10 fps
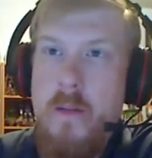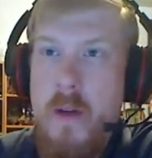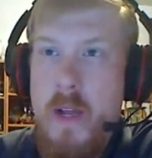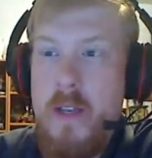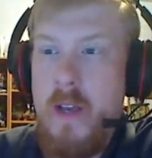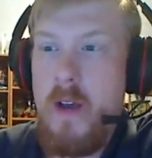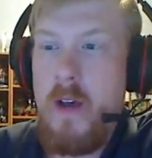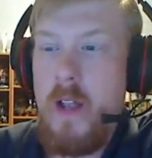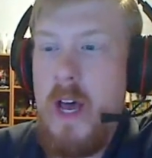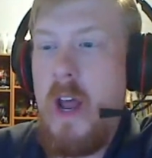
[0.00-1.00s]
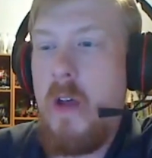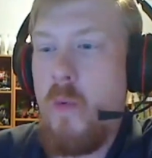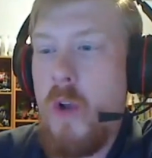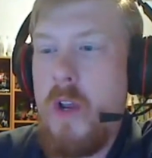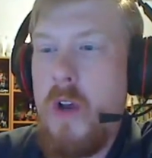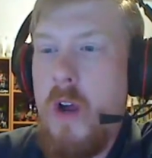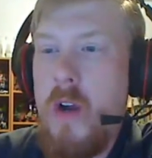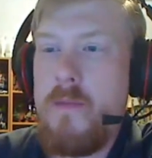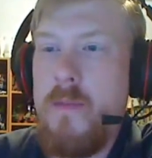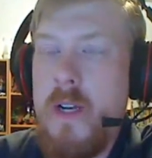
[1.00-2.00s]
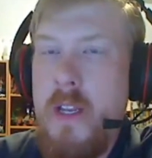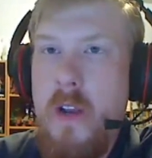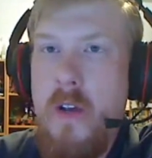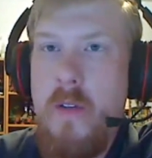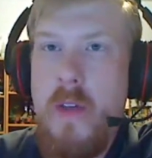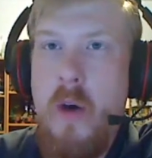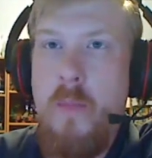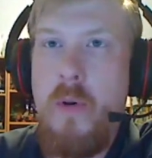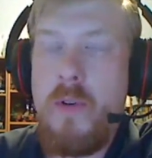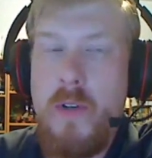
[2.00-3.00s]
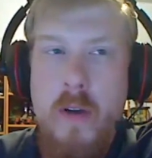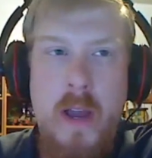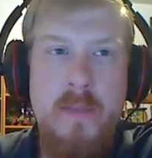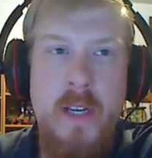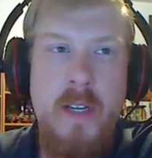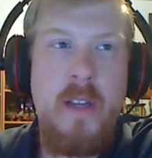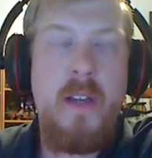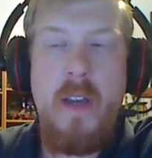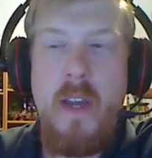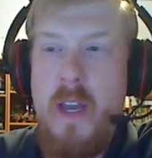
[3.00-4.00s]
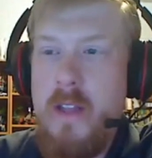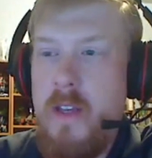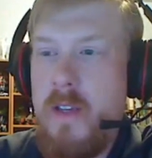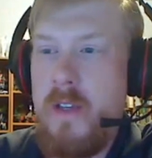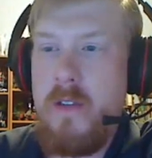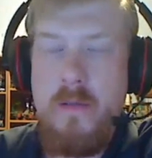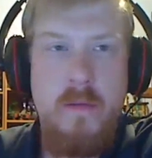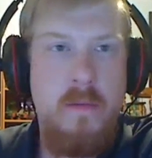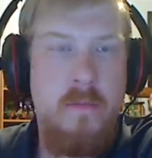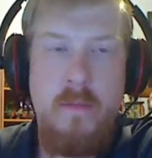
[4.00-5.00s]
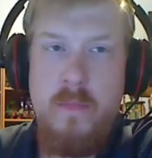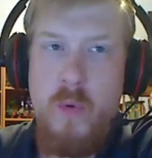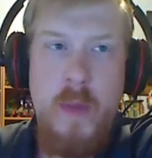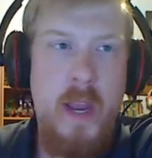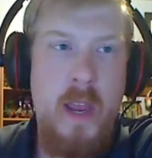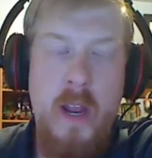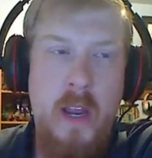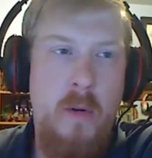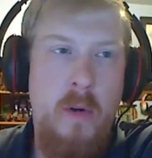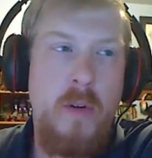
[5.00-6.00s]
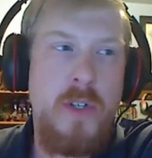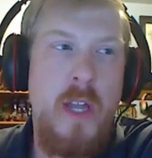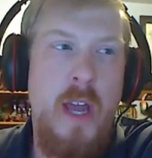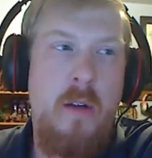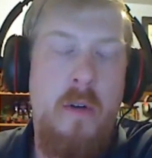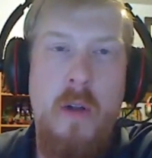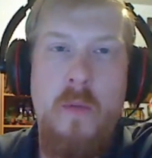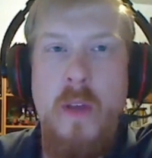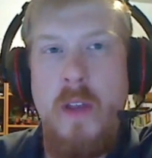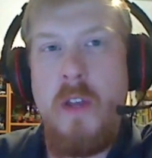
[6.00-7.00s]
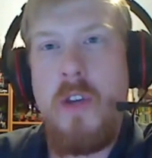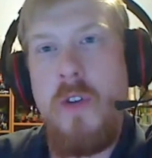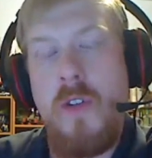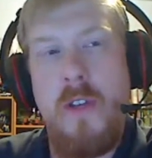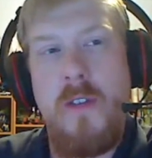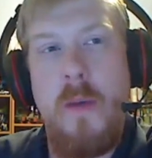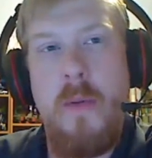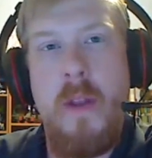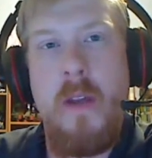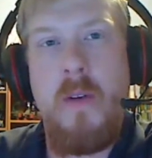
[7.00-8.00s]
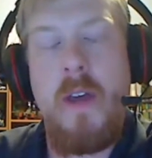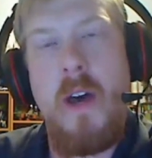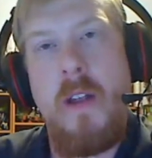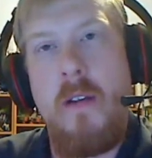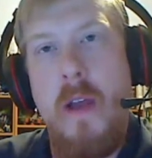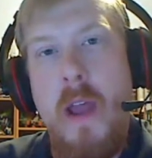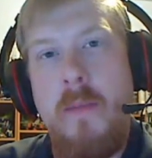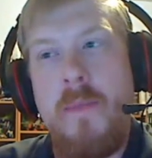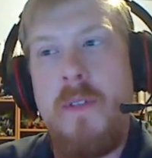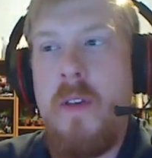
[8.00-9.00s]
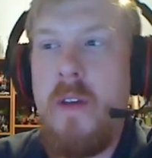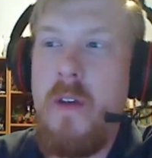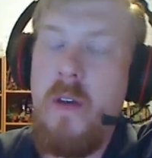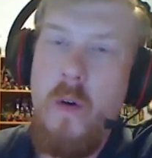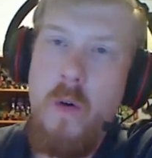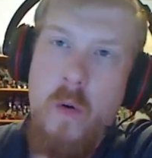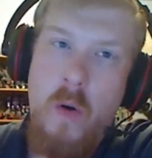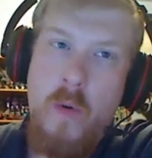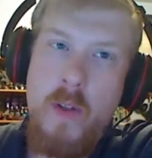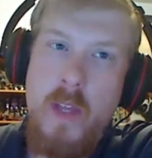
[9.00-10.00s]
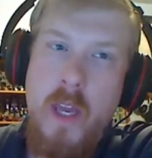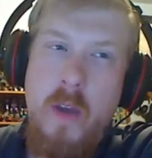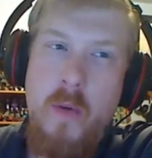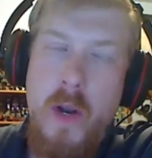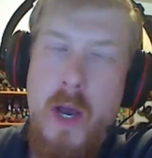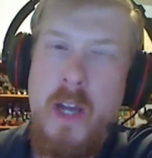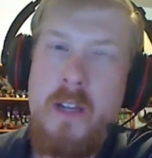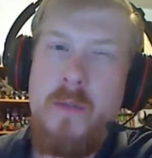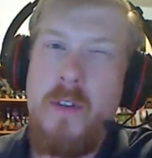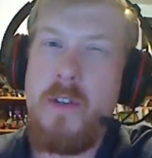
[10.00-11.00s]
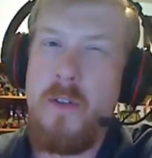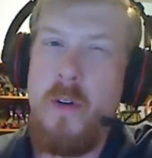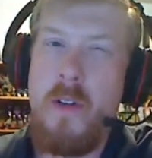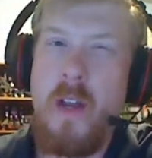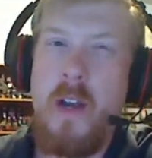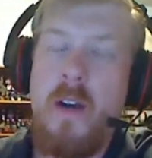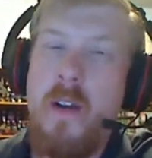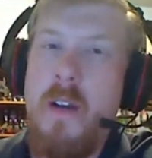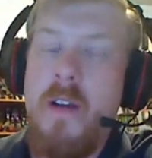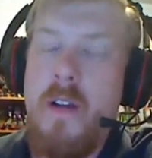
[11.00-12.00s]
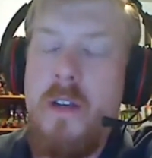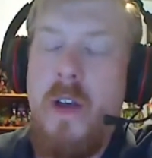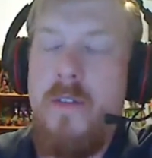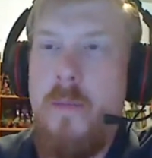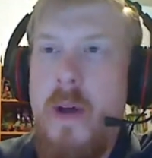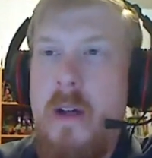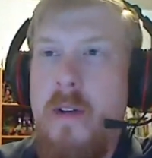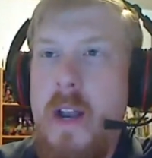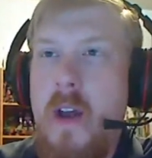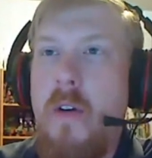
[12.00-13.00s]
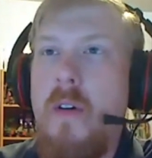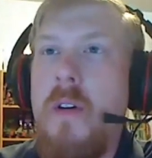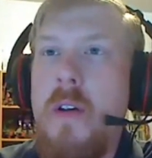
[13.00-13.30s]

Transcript: But a lot on one card, but the outpost grabs it, and this will make any Hirogen deck run, whether you choose to supplement it with holograms or with the Equinox, which is sort of their tough spot right now.